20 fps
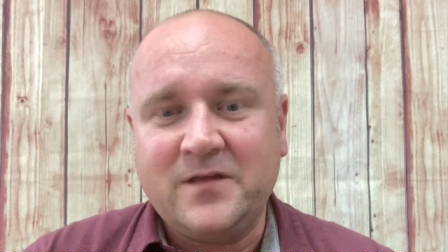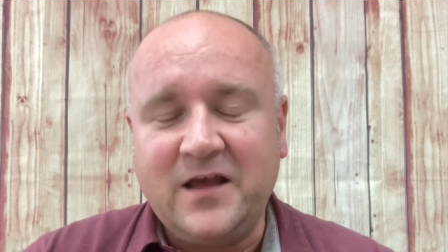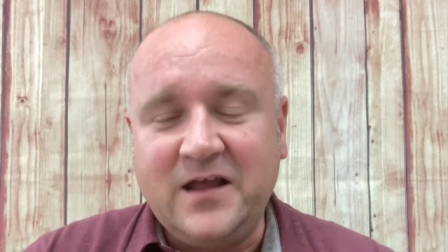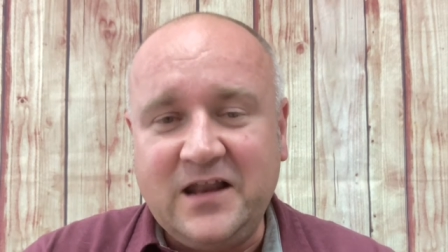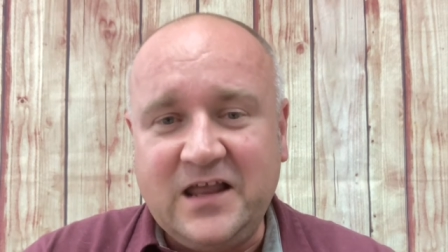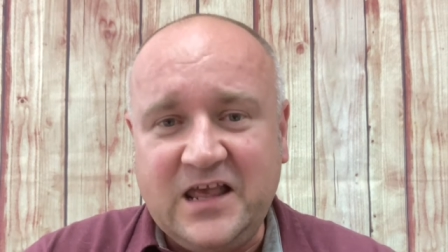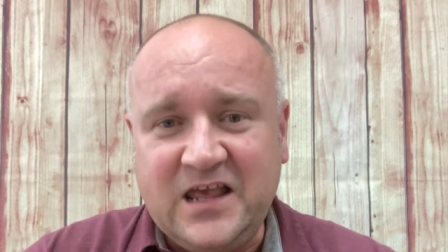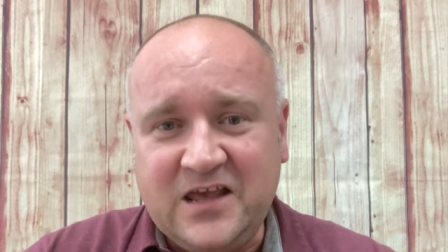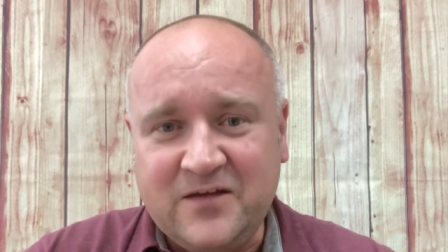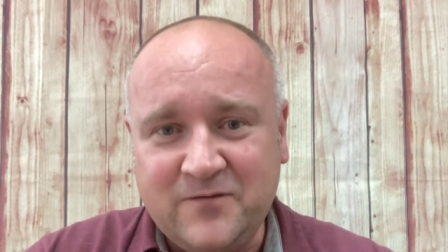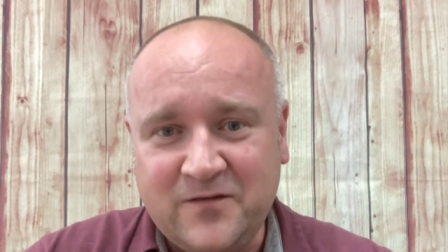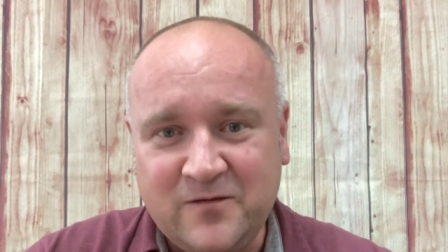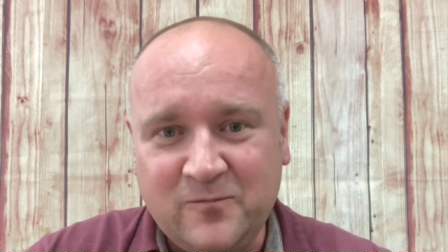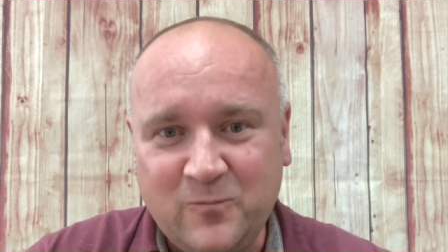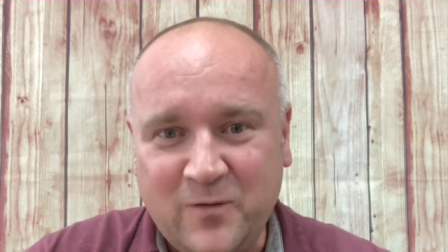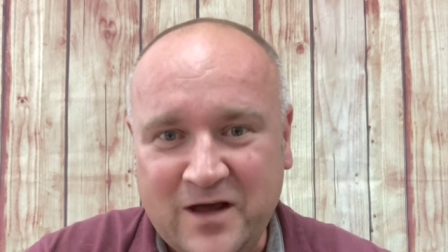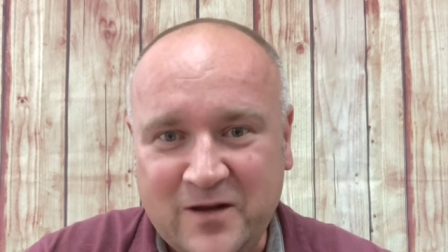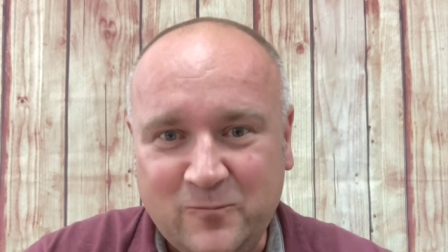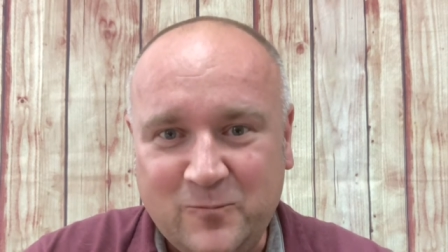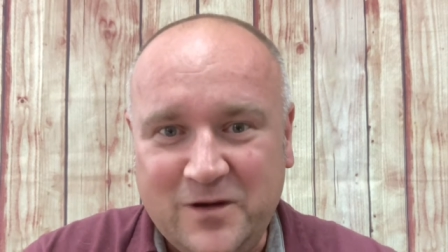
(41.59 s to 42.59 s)
and
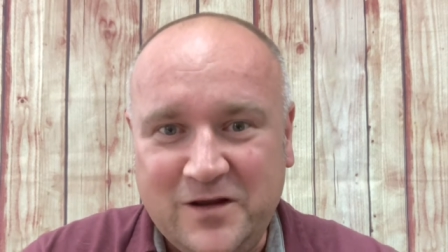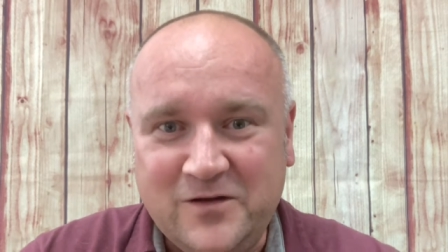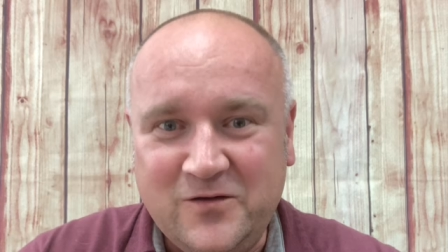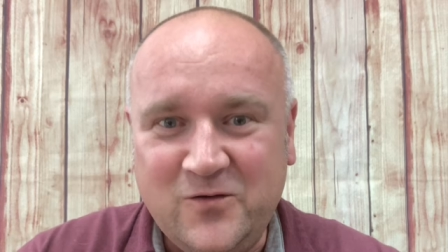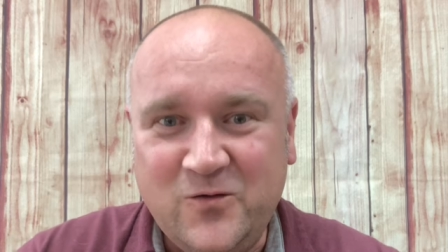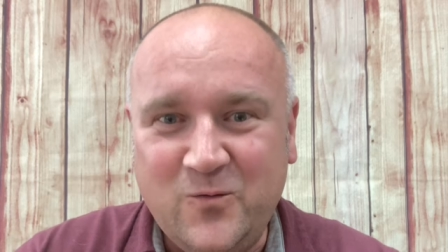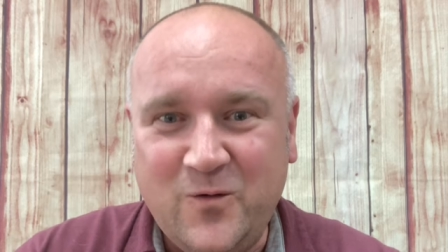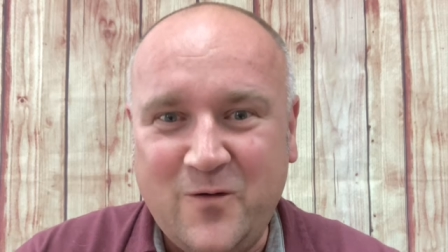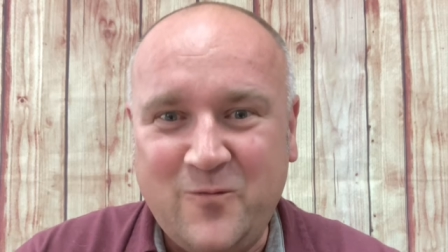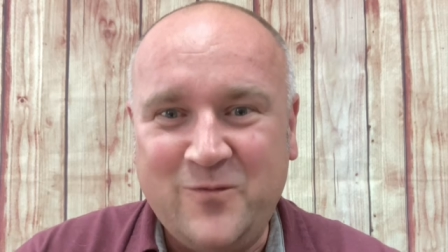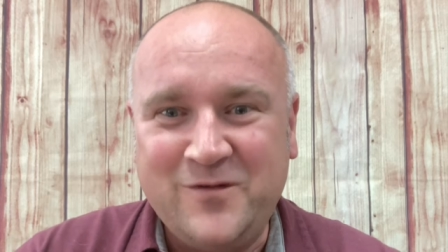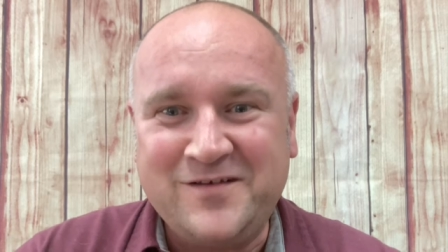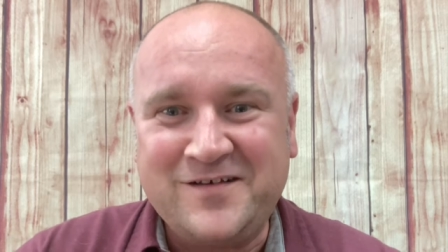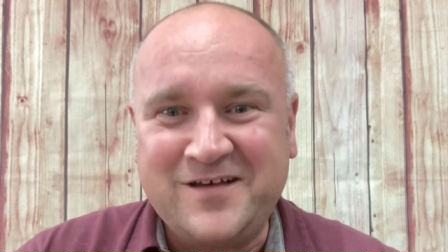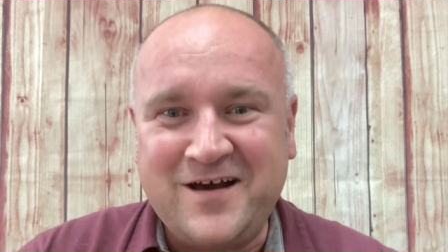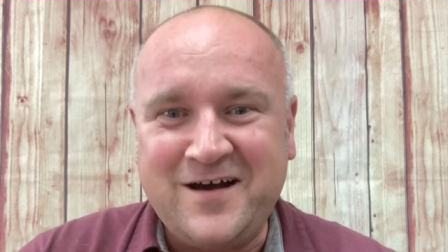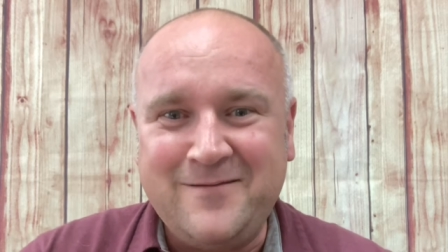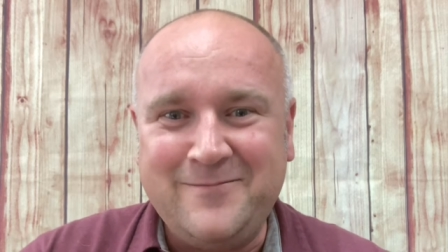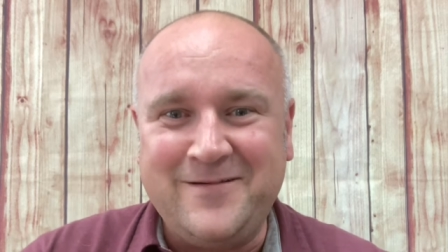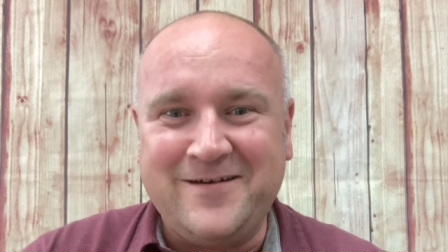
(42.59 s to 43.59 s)
even when we knew what was
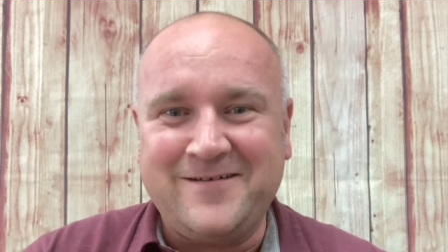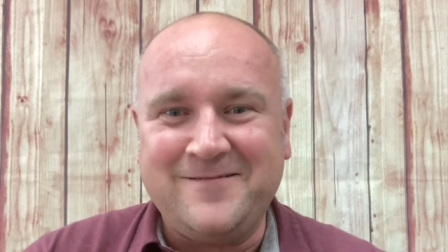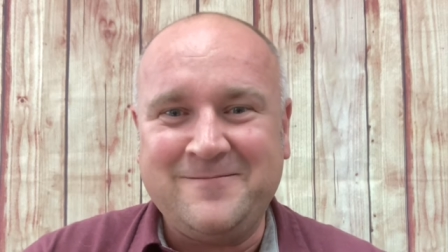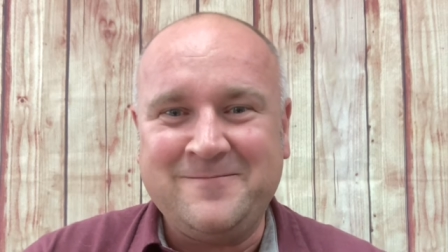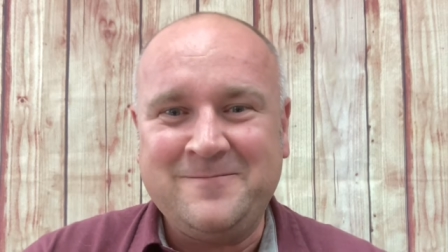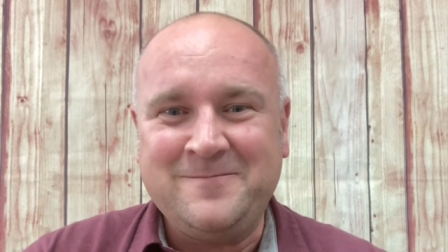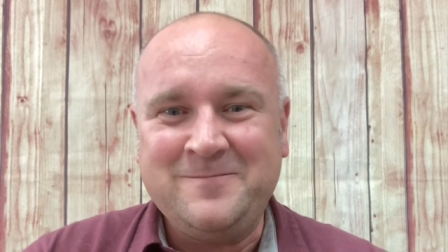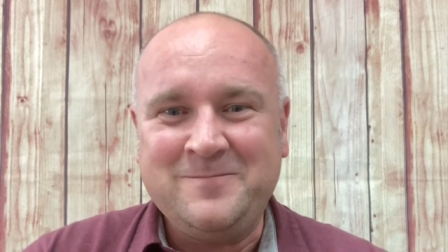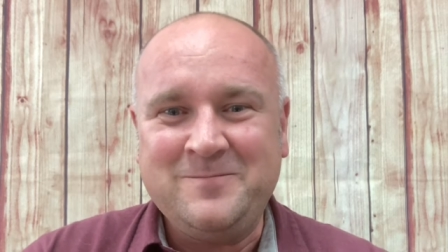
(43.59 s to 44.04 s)
coming,